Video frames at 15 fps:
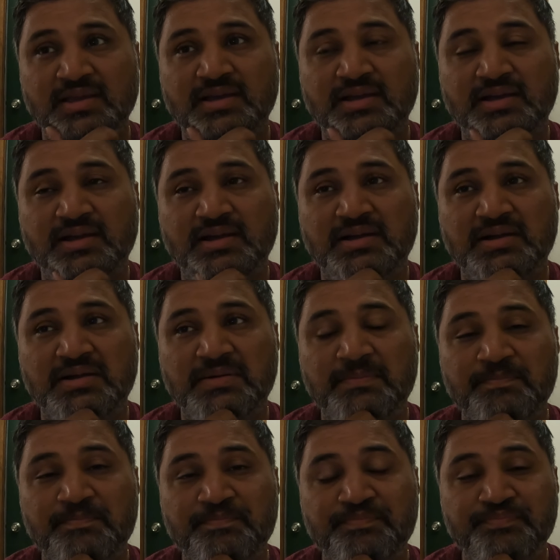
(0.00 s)

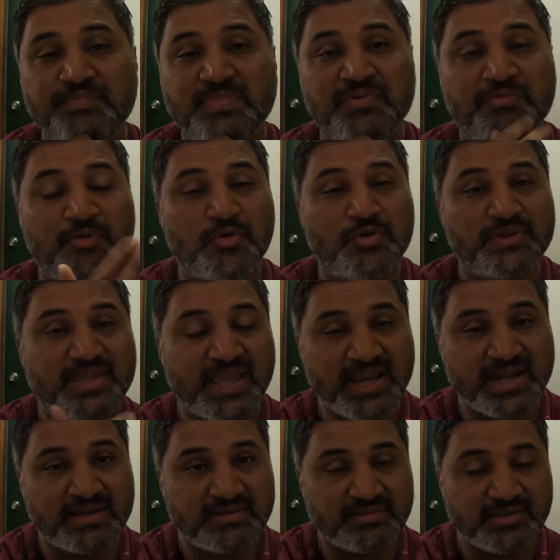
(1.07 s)
Um, before
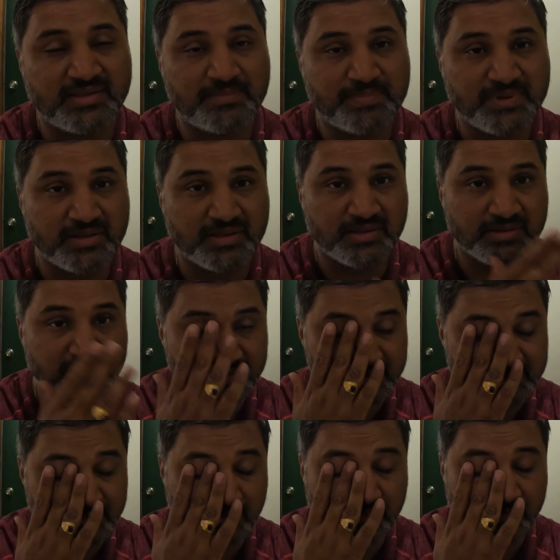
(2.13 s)
that, the uh,
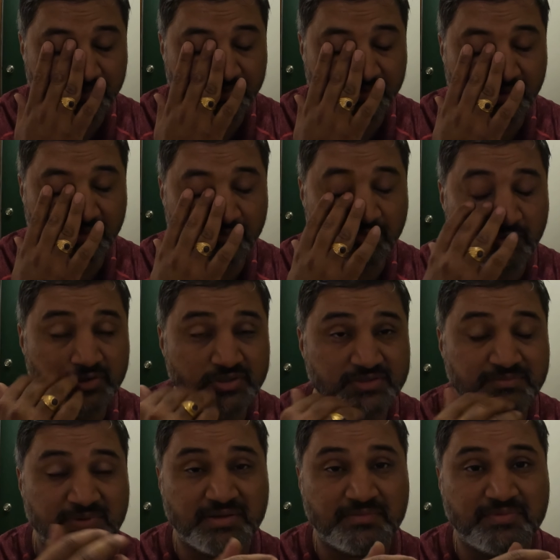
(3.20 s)
stop was
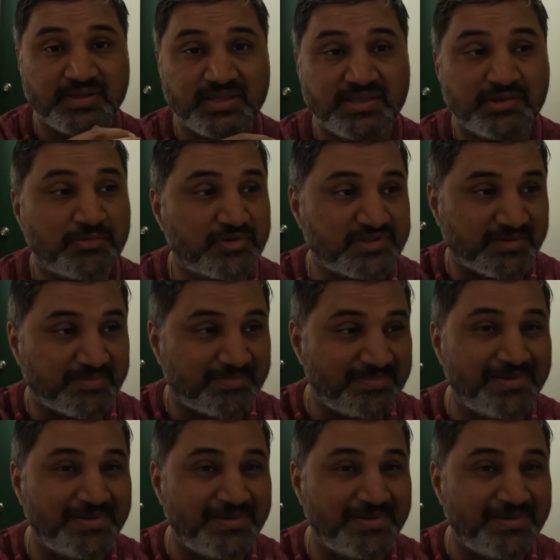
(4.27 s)
where we there was a